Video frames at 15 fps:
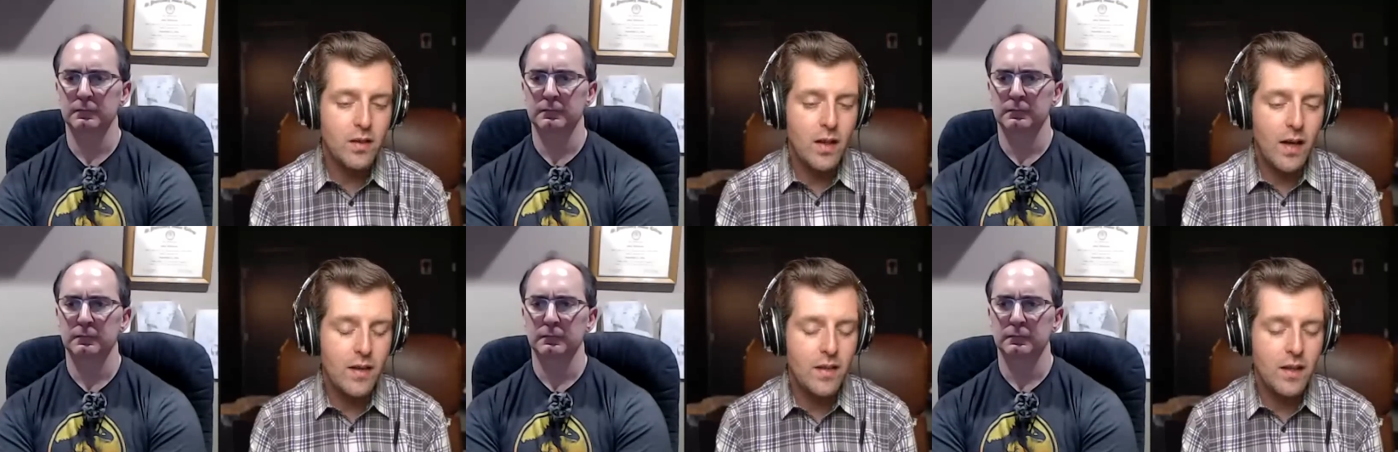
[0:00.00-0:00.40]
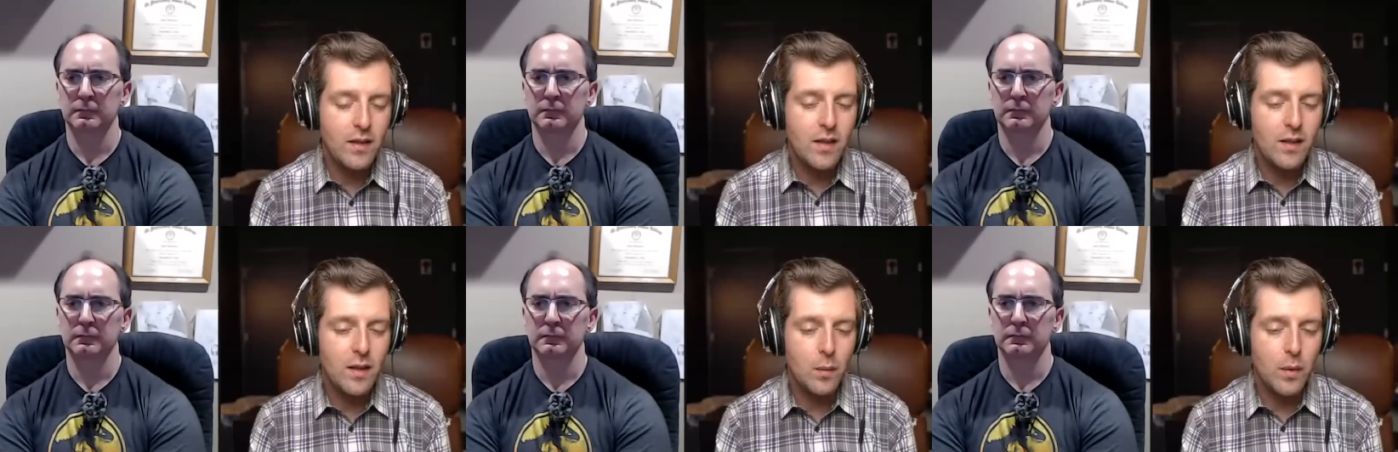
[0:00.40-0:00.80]
Speaker 1: I think
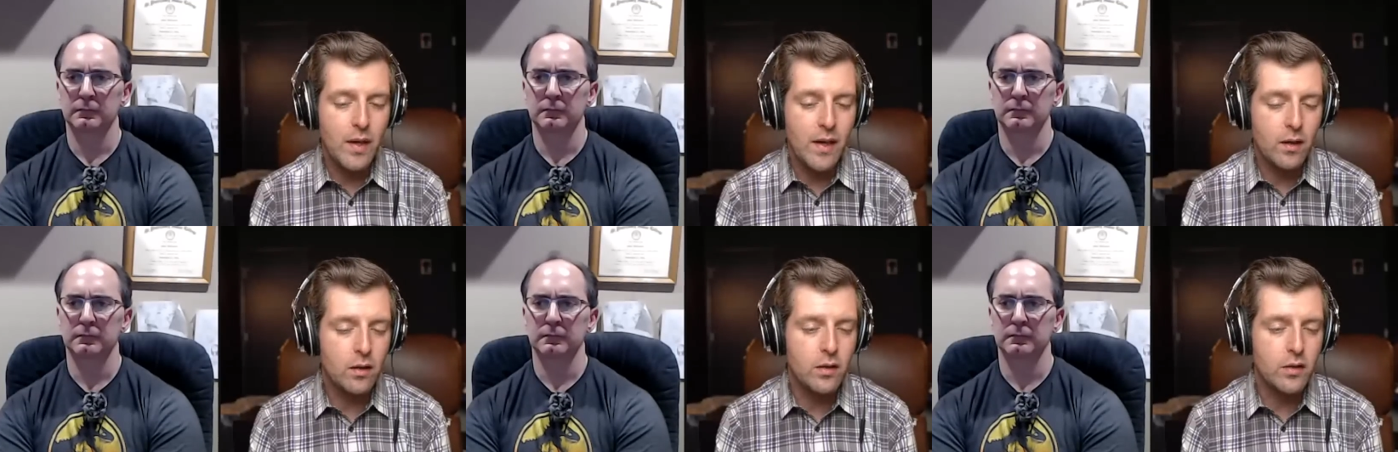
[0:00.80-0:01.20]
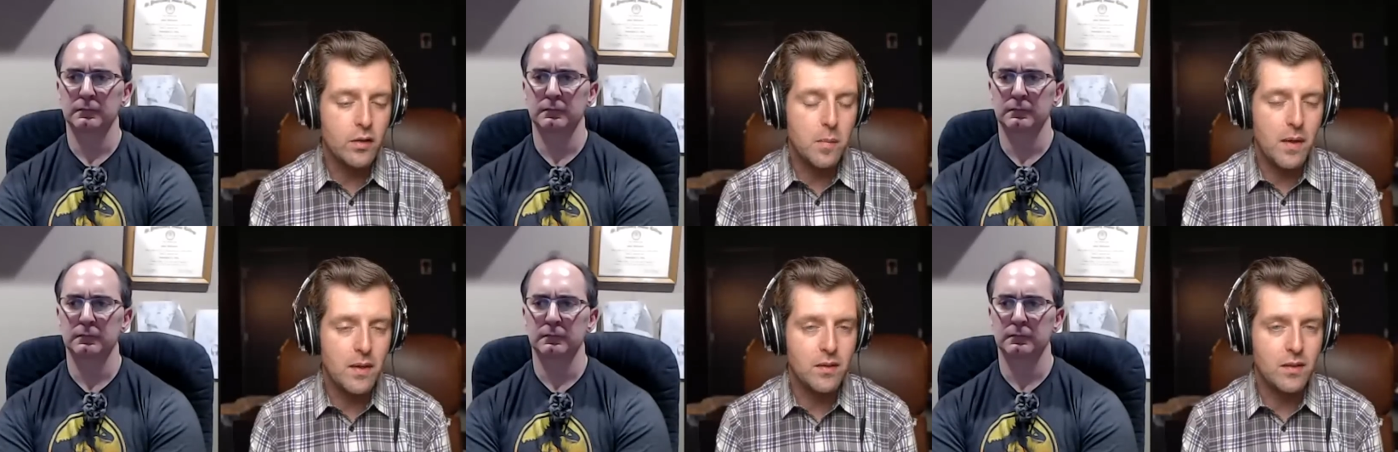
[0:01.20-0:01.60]
that there were errors
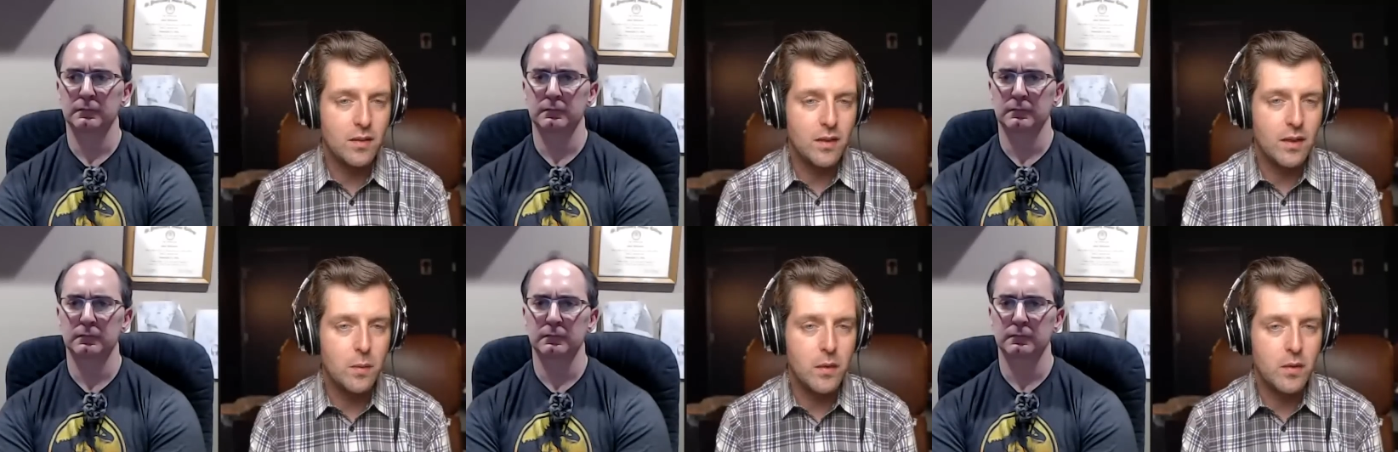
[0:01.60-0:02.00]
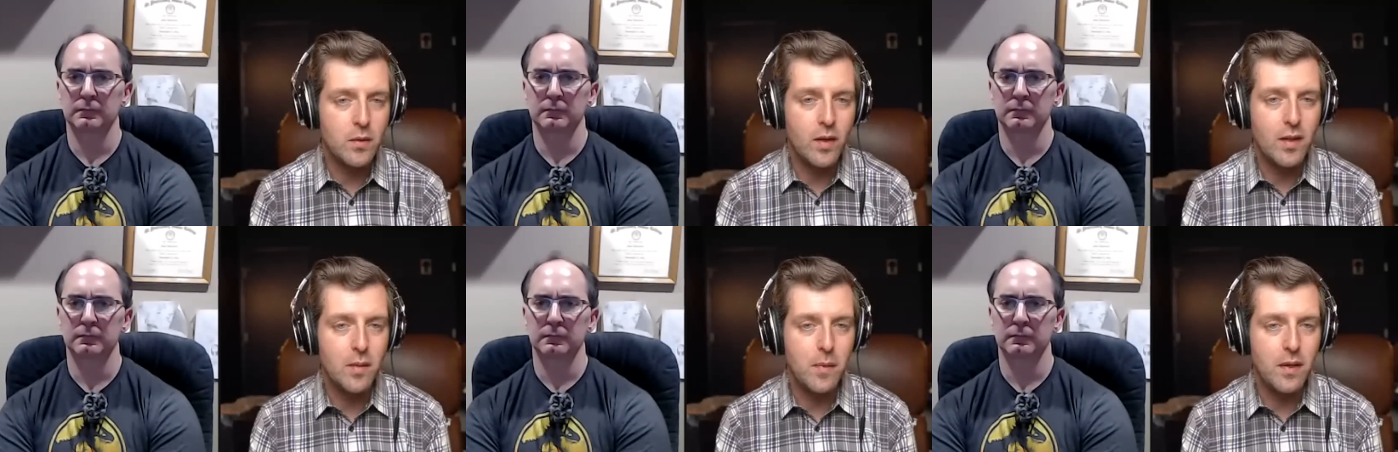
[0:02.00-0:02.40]
basically with trying
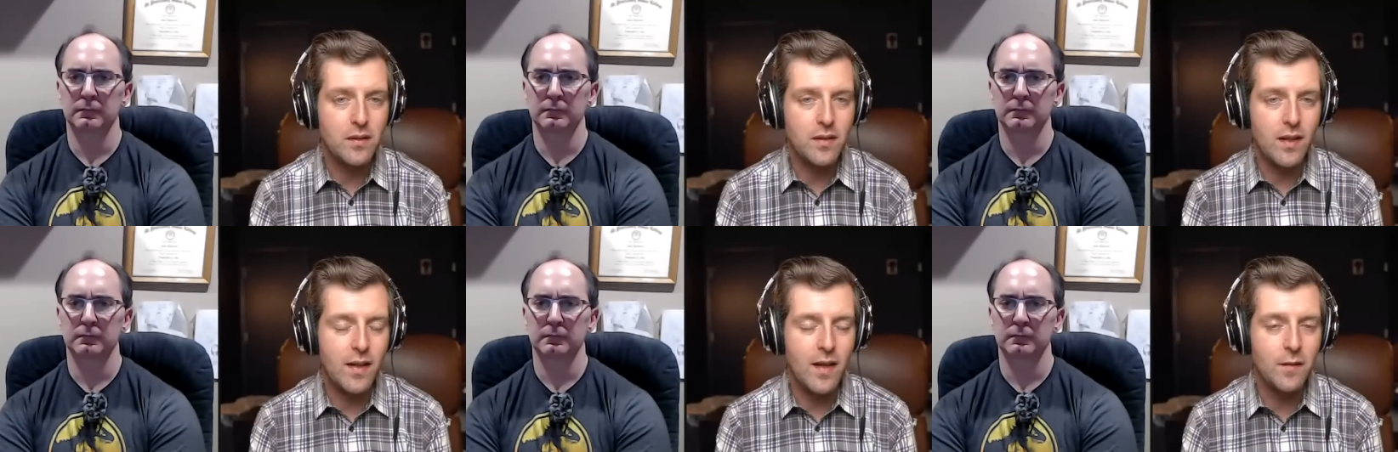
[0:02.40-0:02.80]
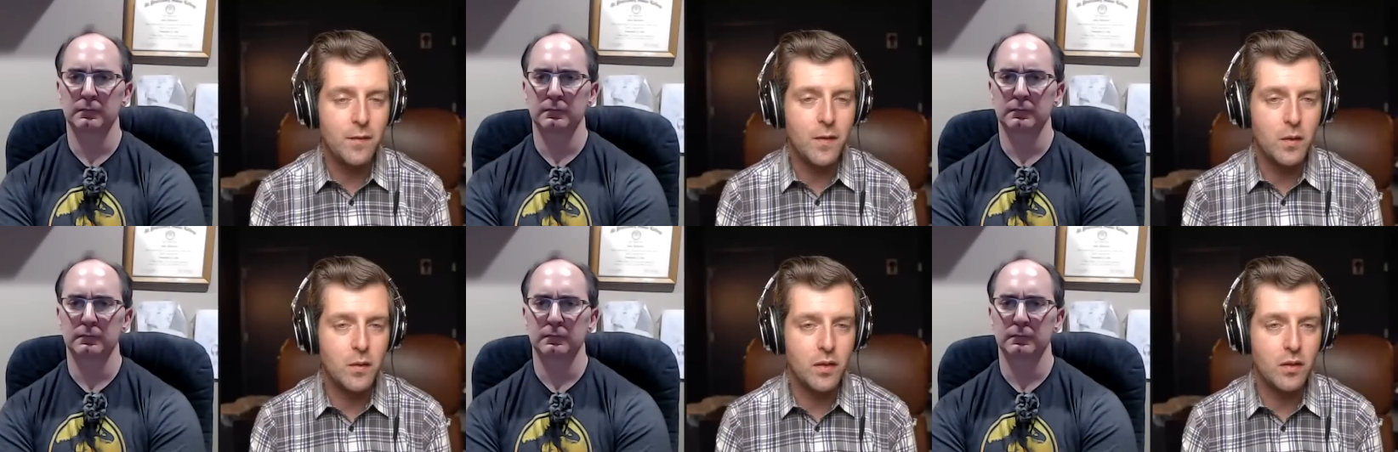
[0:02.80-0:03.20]
to mix on
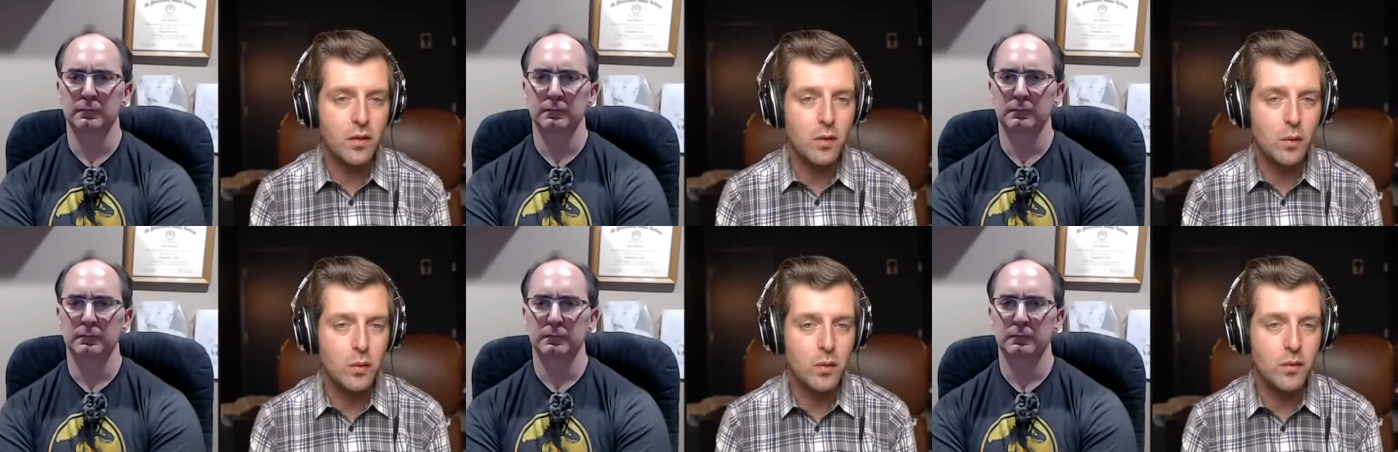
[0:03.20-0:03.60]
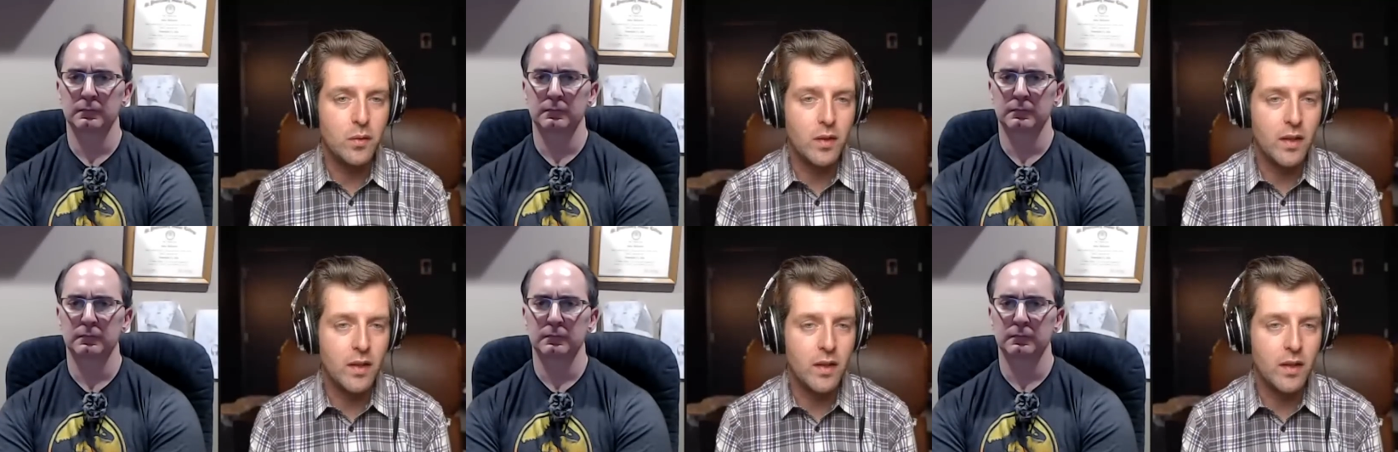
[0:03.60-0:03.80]
headphones exclusively,